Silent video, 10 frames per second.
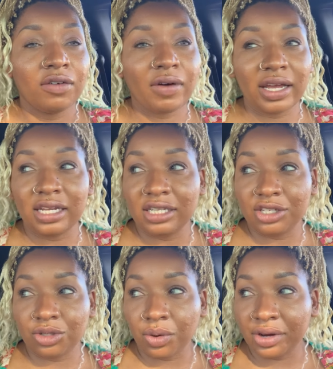finding
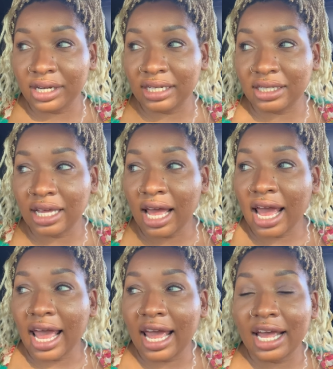these stories.
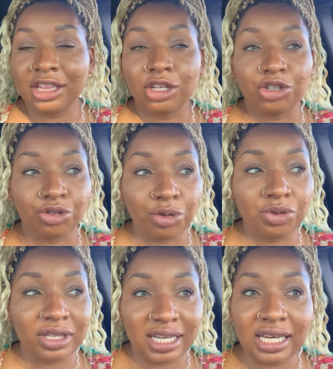And the
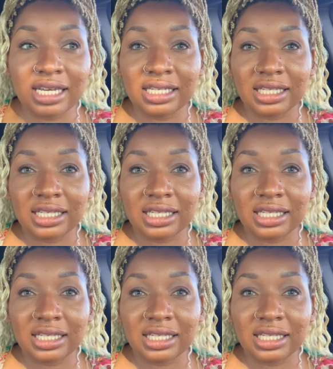truth is